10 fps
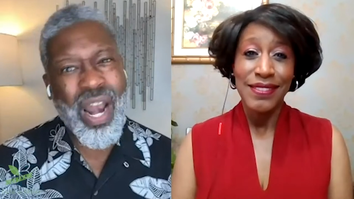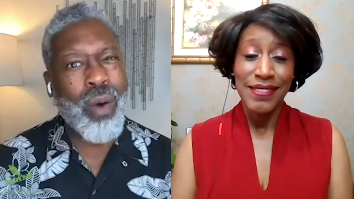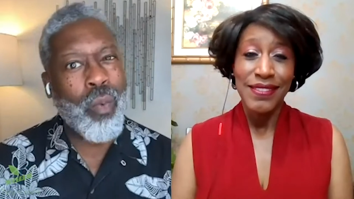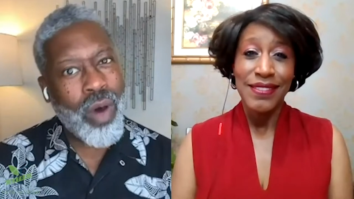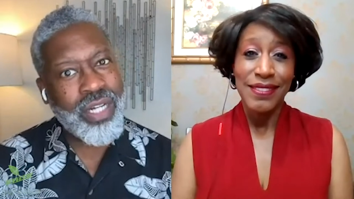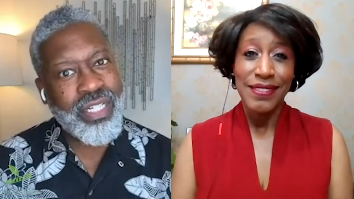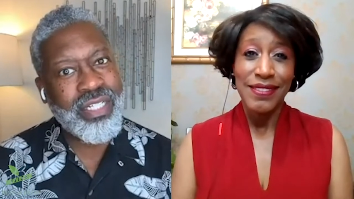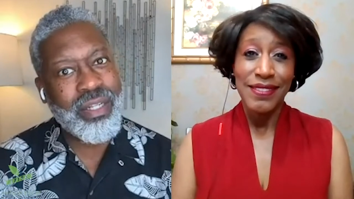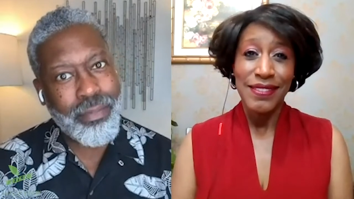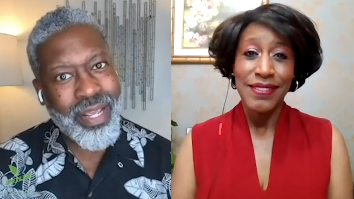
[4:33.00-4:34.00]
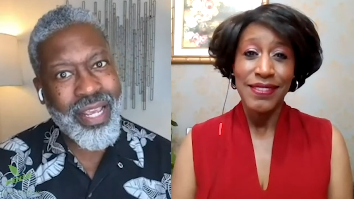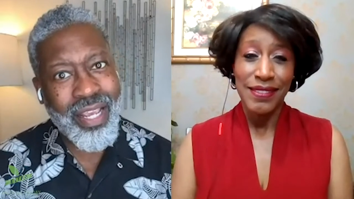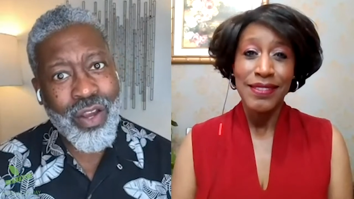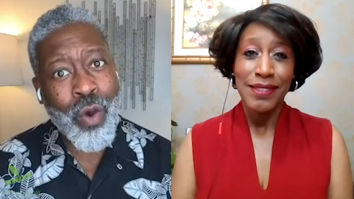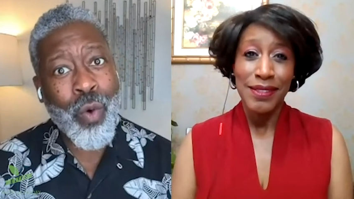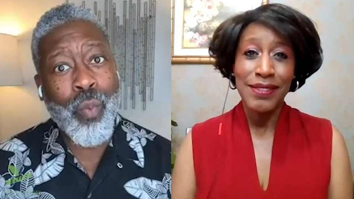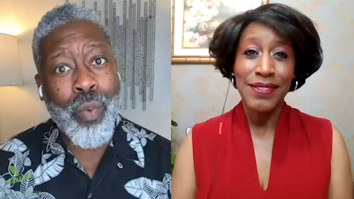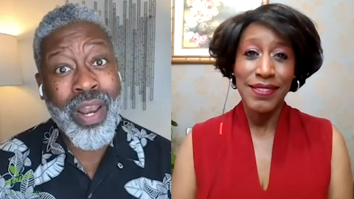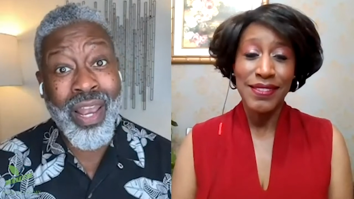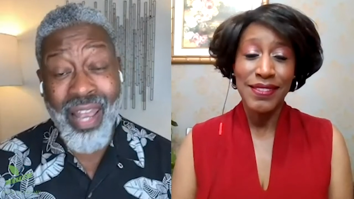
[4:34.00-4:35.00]
Speaker 1: what I wanted to be
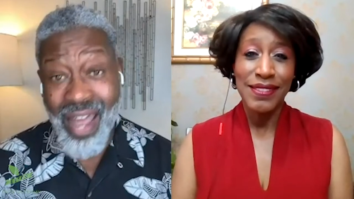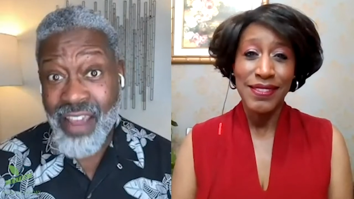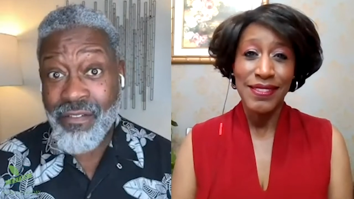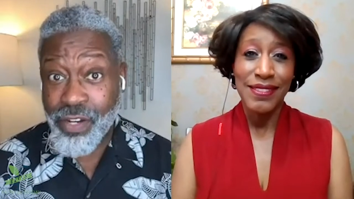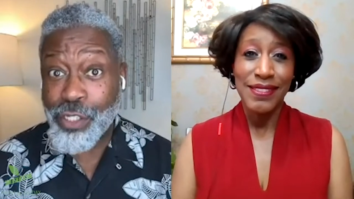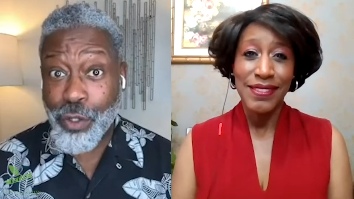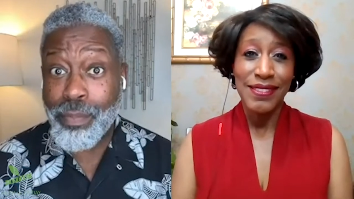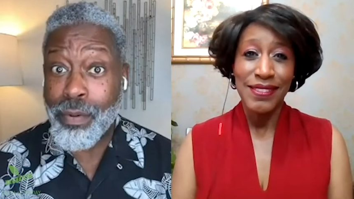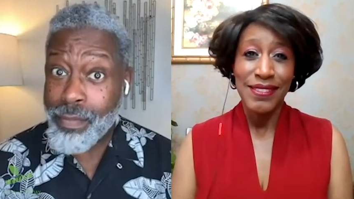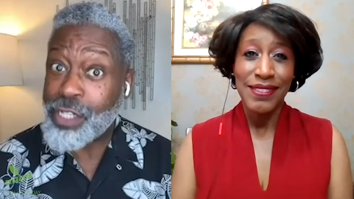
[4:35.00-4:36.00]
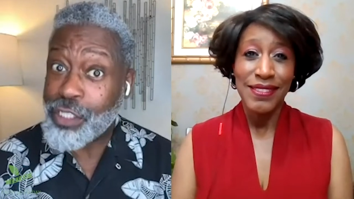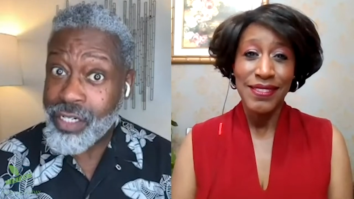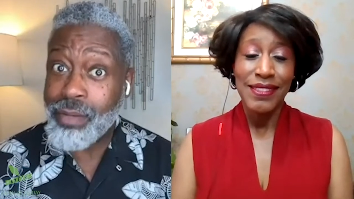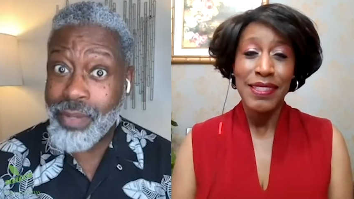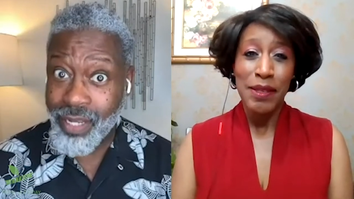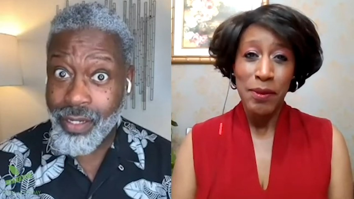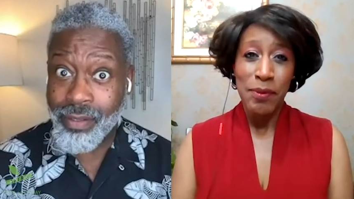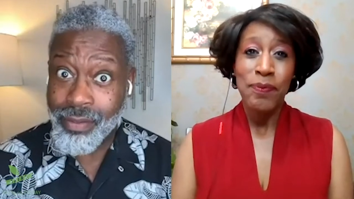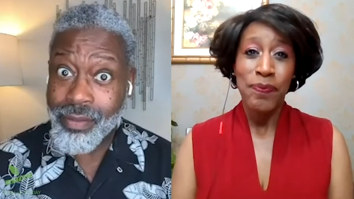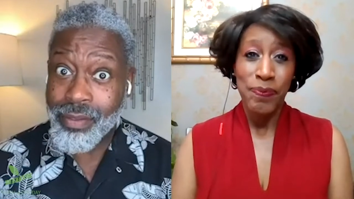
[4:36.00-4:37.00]
when mm-hmm. life is your permission to
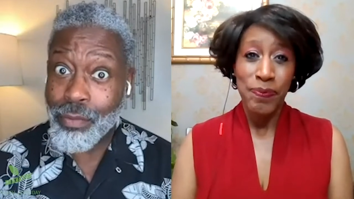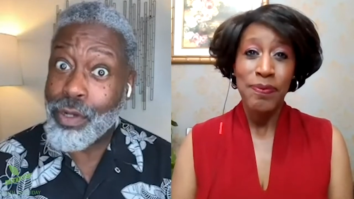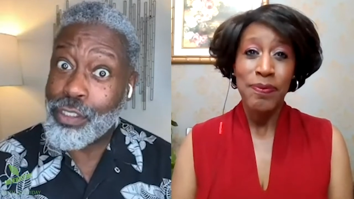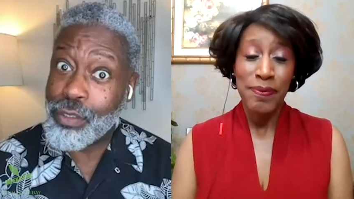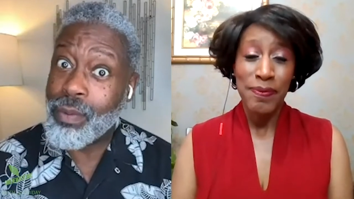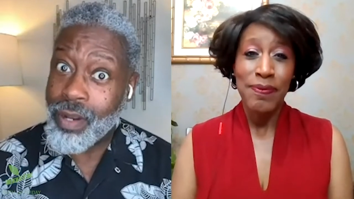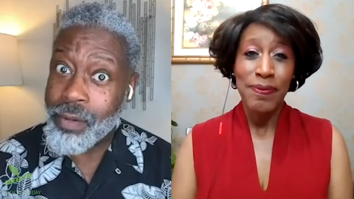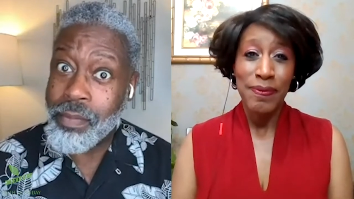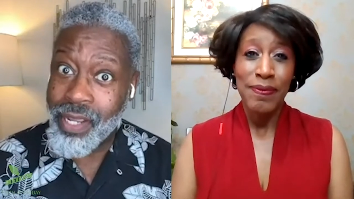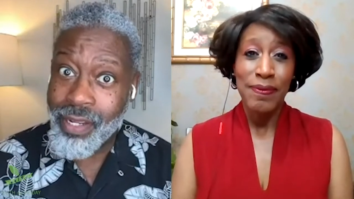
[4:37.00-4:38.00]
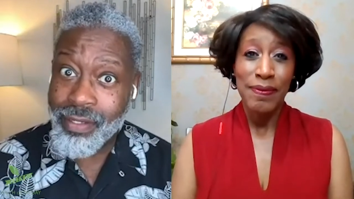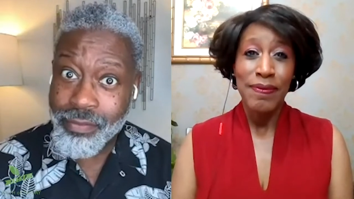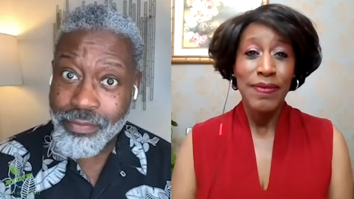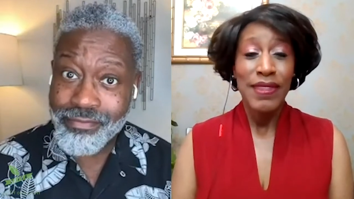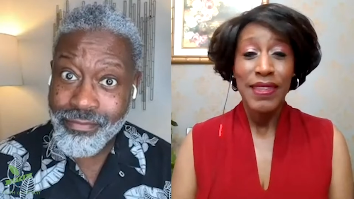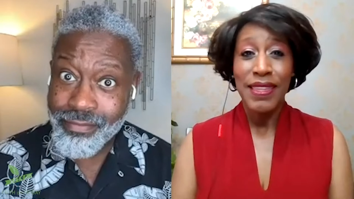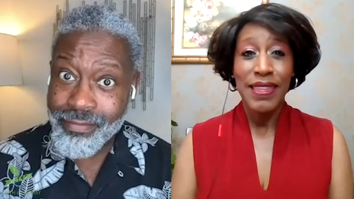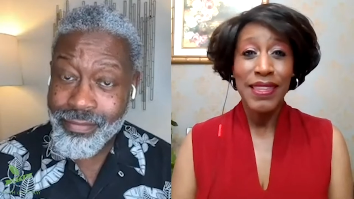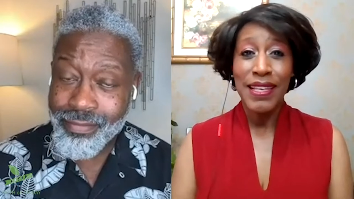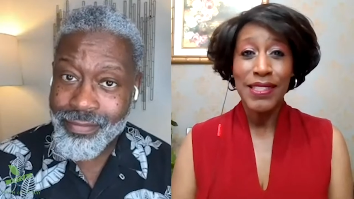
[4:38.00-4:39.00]
be what you want to be.
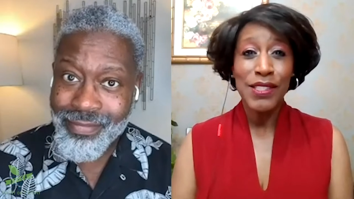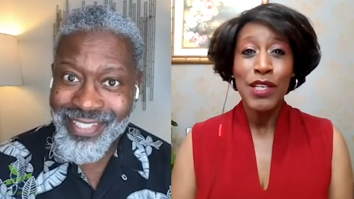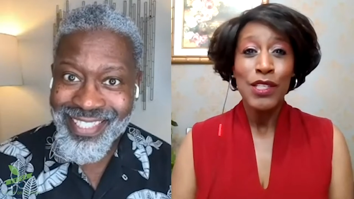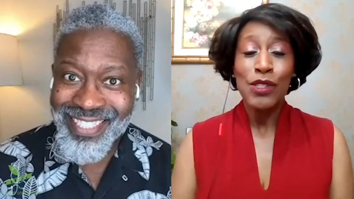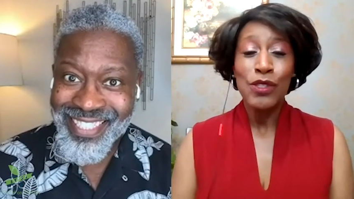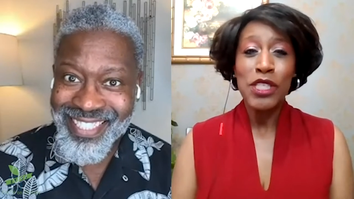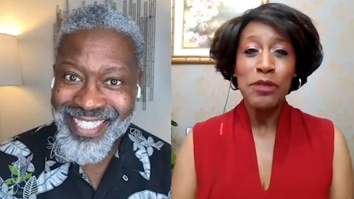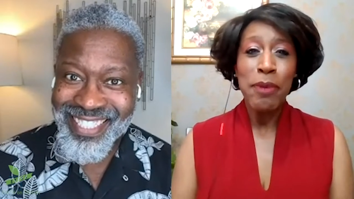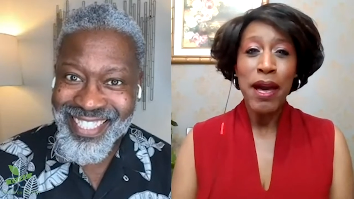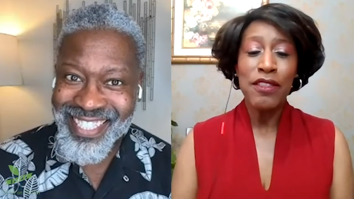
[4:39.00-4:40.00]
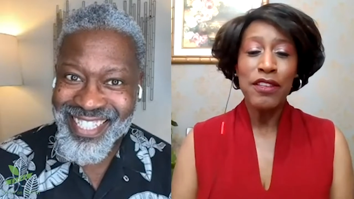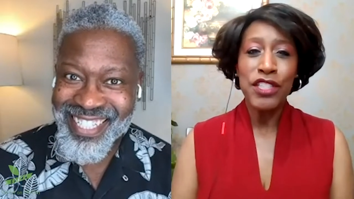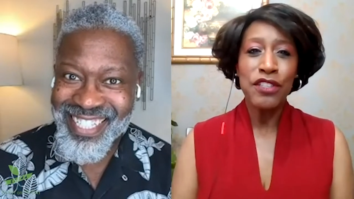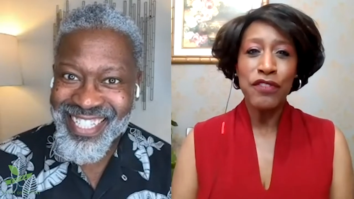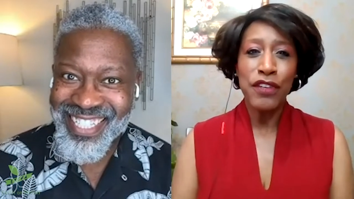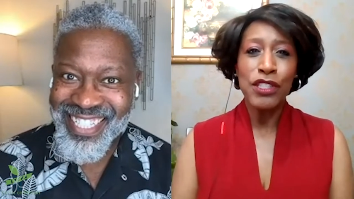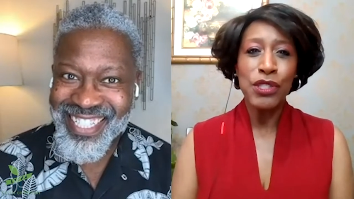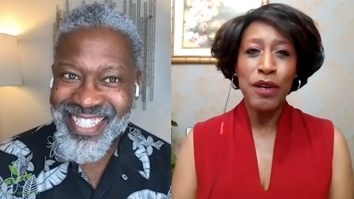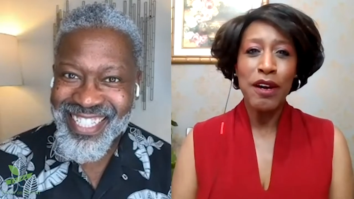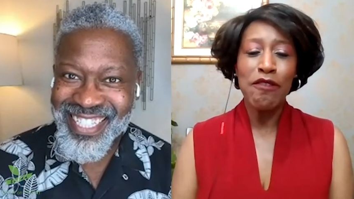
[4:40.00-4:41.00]
Speaker 2: That's so just by the sheer
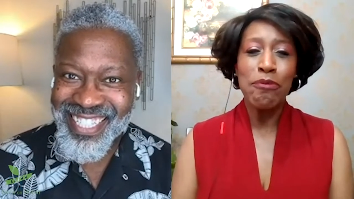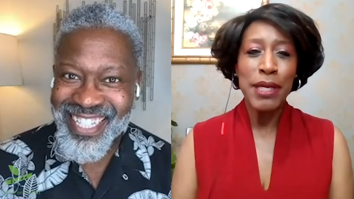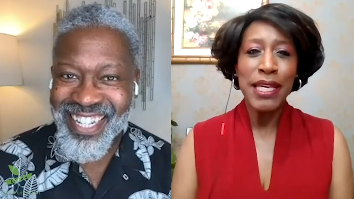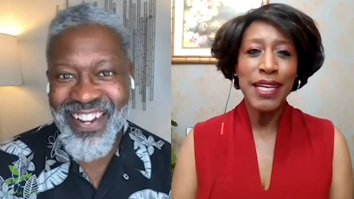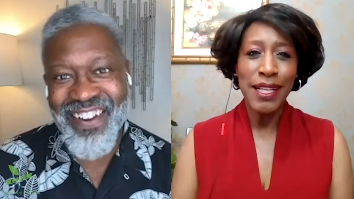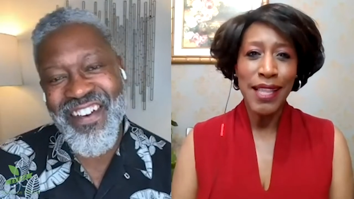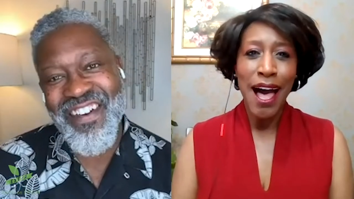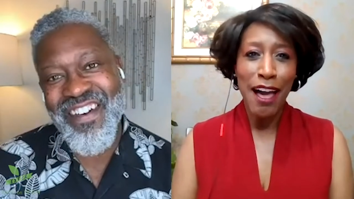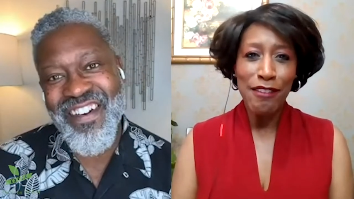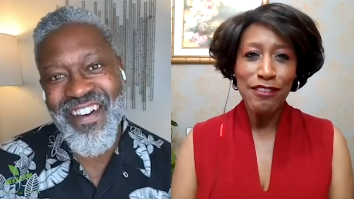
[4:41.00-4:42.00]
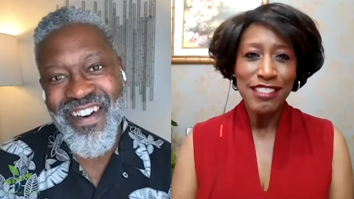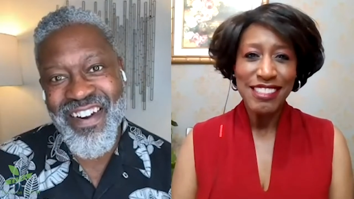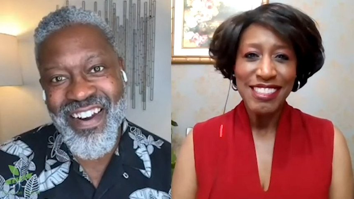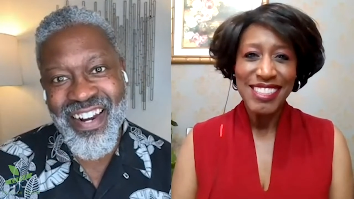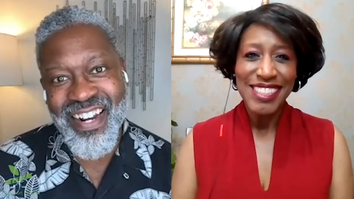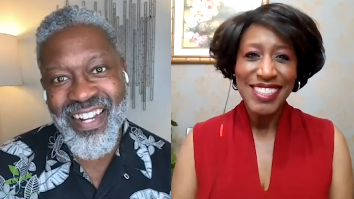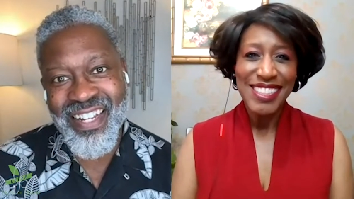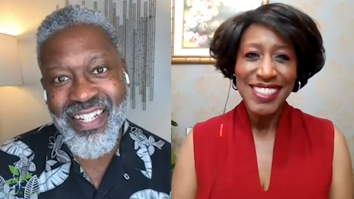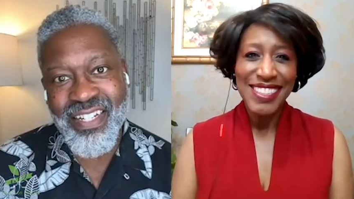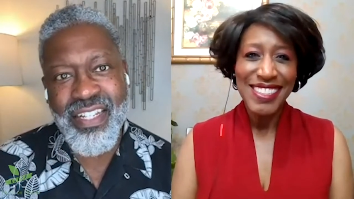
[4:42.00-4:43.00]
virtue of being alive.
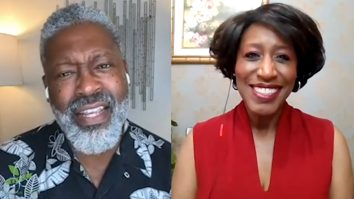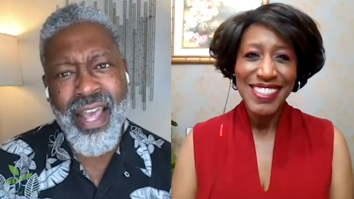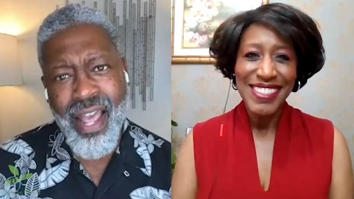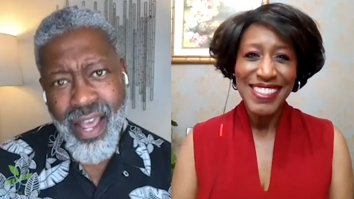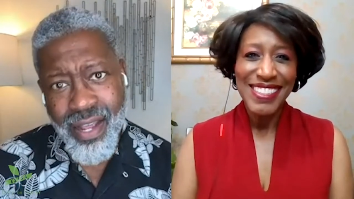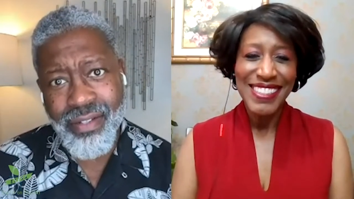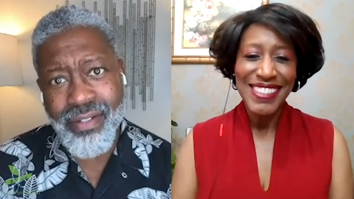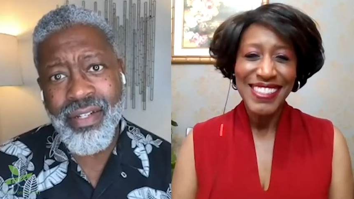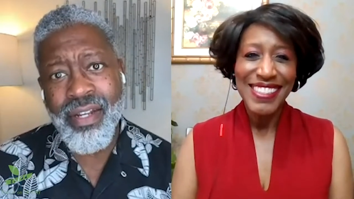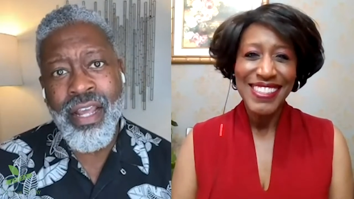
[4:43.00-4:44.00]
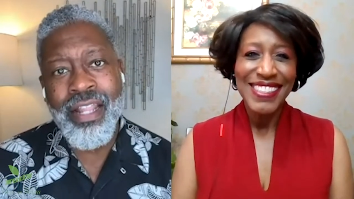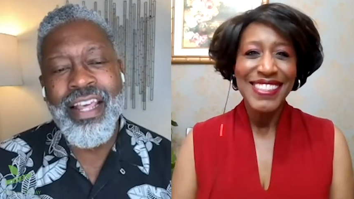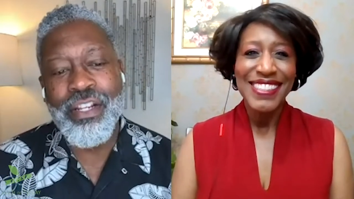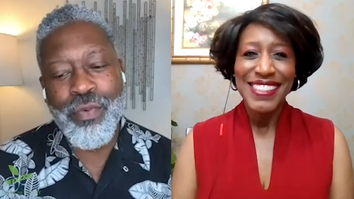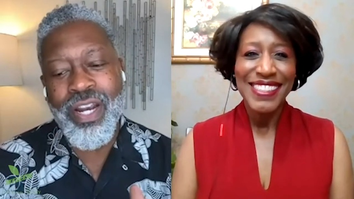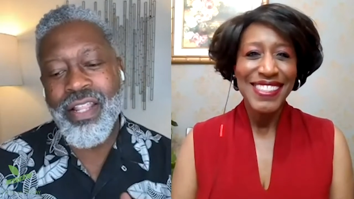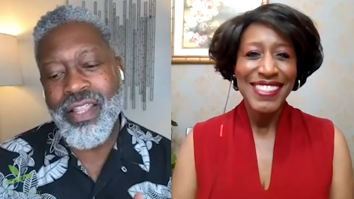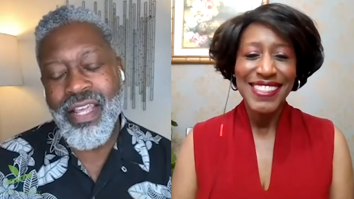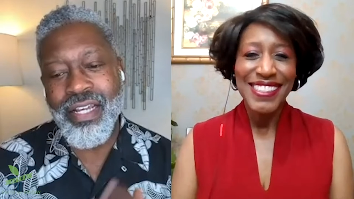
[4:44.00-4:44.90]
Speaker 1: Yeah. That's one of the